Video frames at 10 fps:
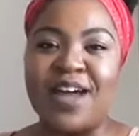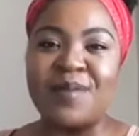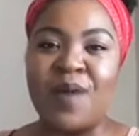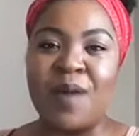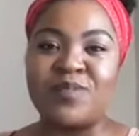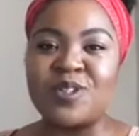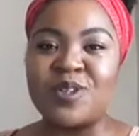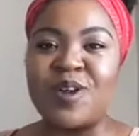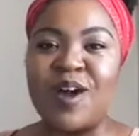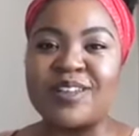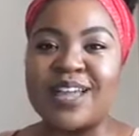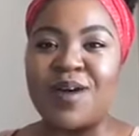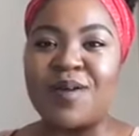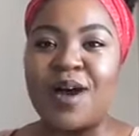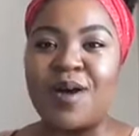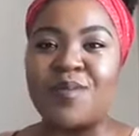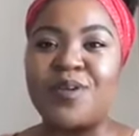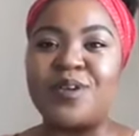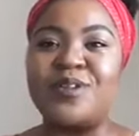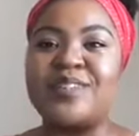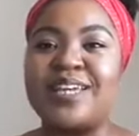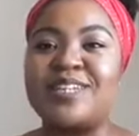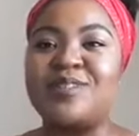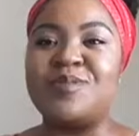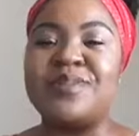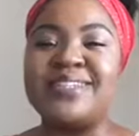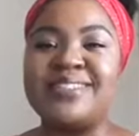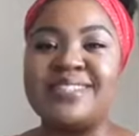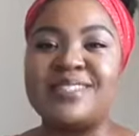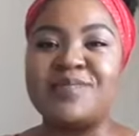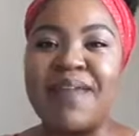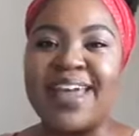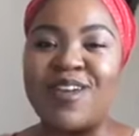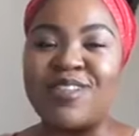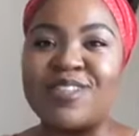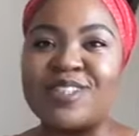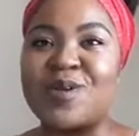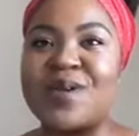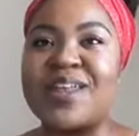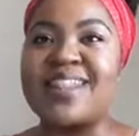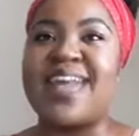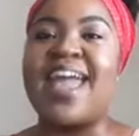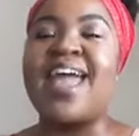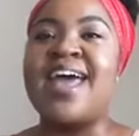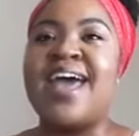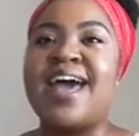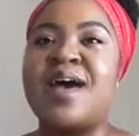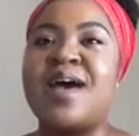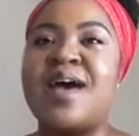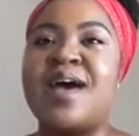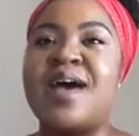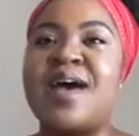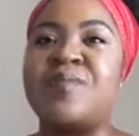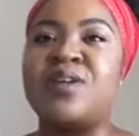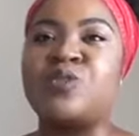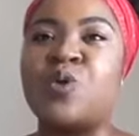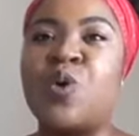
um, I'm just going to ask our, our producer to please display it on the screen there. Um, it is